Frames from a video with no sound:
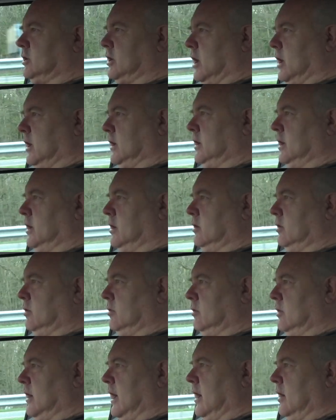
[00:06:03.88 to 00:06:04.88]
showing you
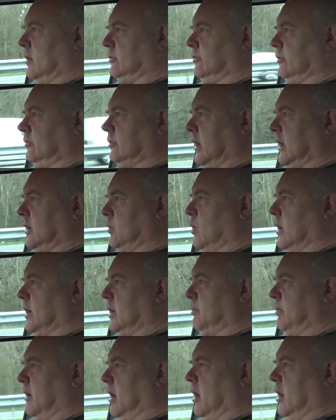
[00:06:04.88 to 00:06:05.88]
how to take
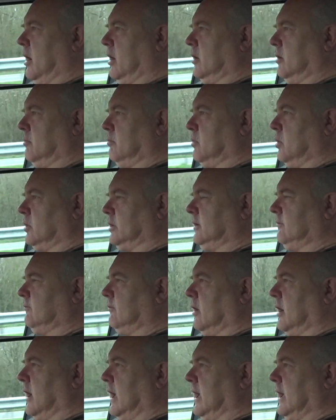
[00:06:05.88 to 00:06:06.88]
one apart and
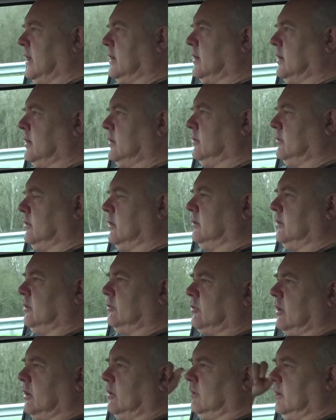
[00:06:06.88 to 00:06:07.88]
modify it and, and
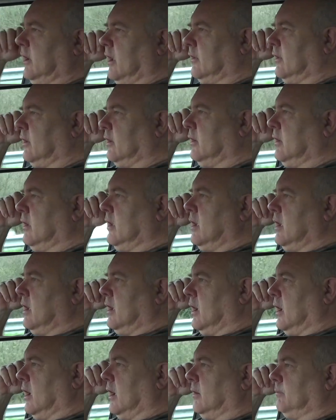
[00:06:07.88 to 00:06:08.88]
this, that, and the other.
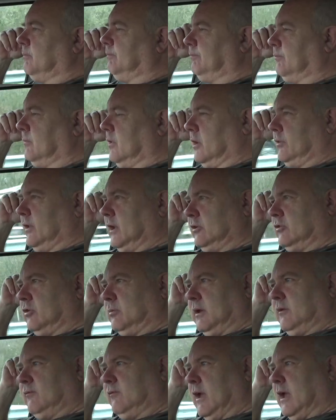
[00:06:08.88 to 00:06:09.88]
Um, I think
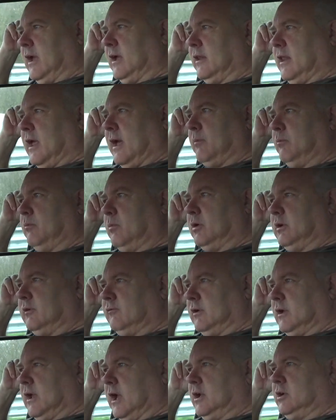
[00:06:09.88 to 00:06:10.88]
to be fair, that
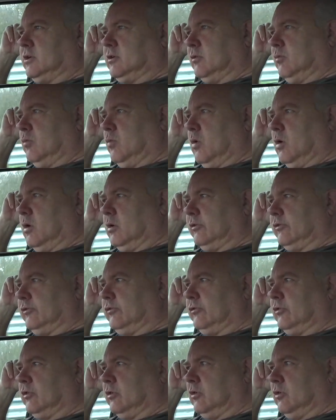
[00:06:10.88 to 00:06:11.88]
modification
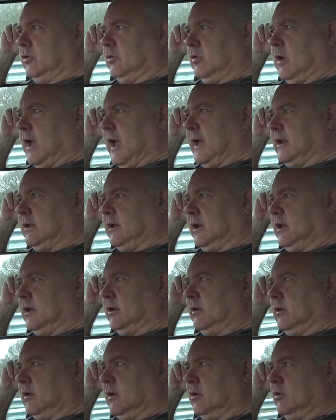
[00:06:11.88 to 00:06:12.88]
was to add in
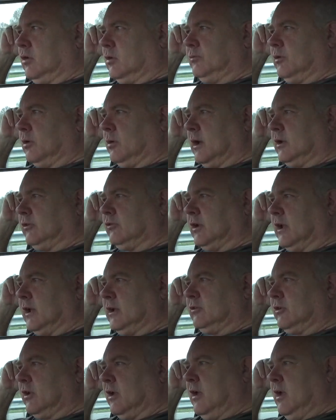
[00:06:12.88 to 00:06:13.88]
an opto
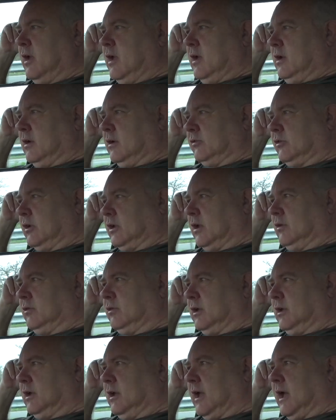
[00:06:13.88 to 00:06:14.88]
isolator because I don't
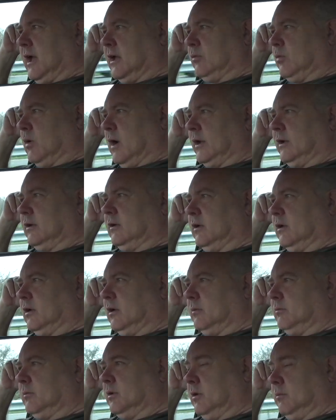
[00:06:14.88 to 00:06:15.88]
think it had one,
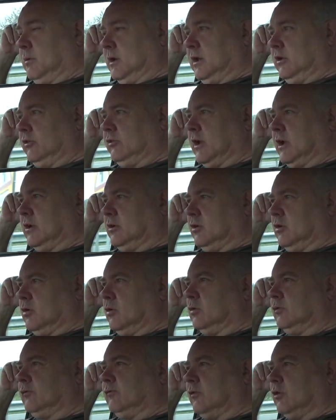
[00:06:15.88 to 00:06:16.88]
um, and the MIDI standard
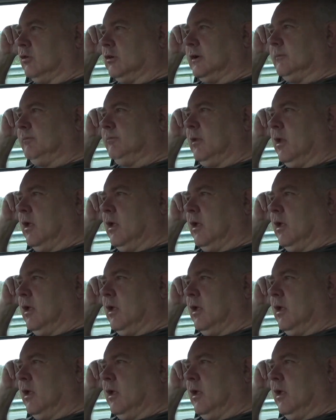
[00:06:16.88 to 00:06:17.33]
calls for it.